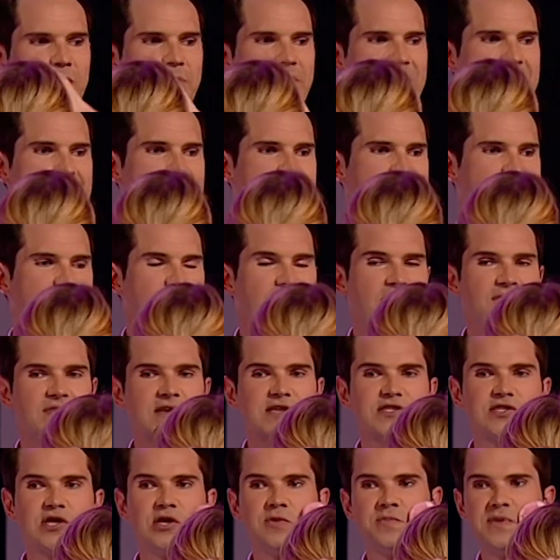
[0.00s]
be here to get...
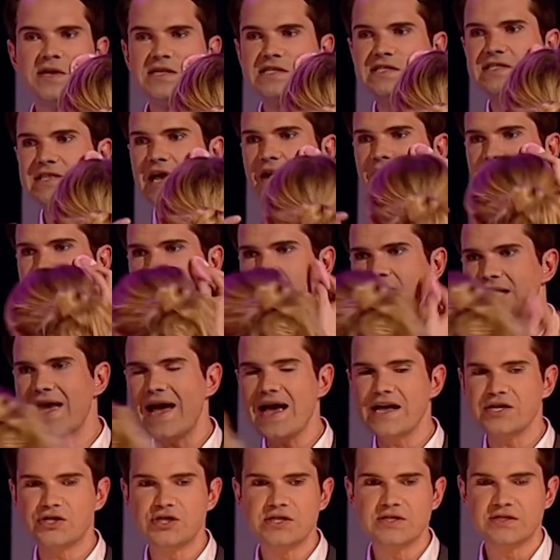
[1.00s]
This could be sarin
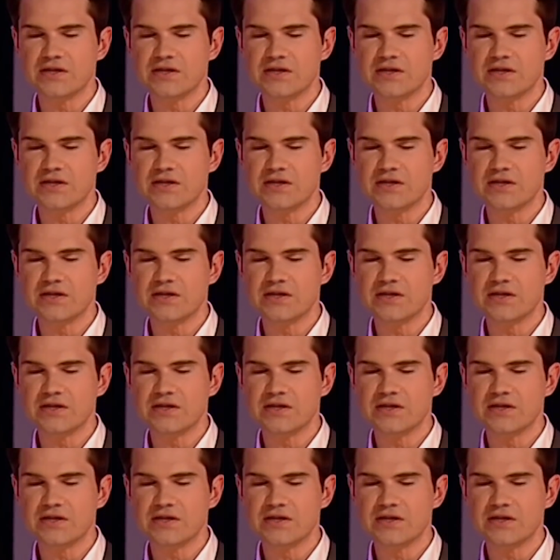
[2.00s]
gas. She's...